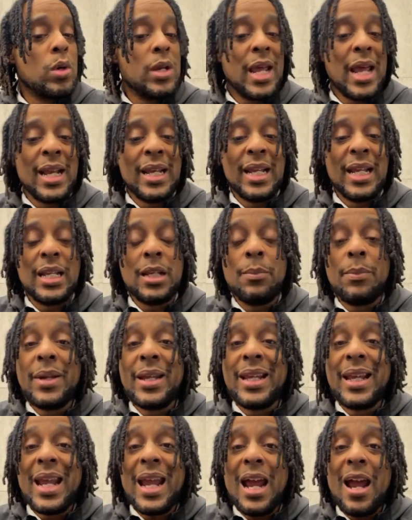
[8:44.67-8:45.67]
need to be
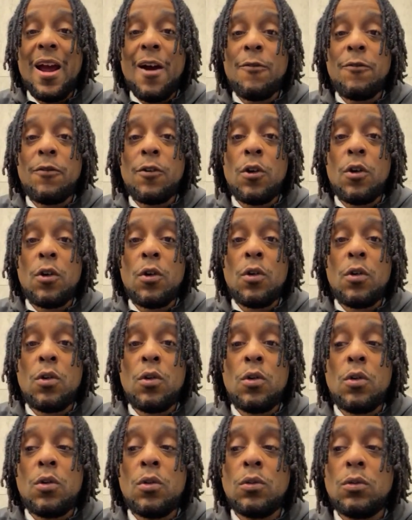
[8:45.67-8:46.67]

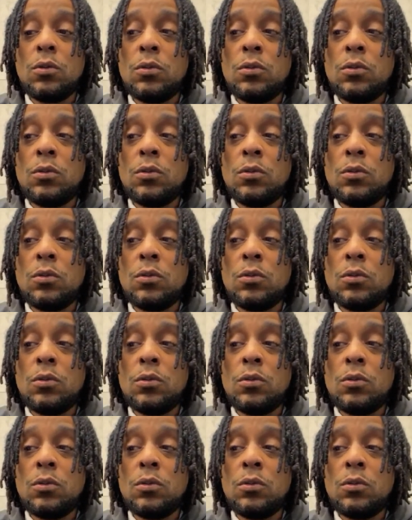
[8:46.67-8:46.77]
careful.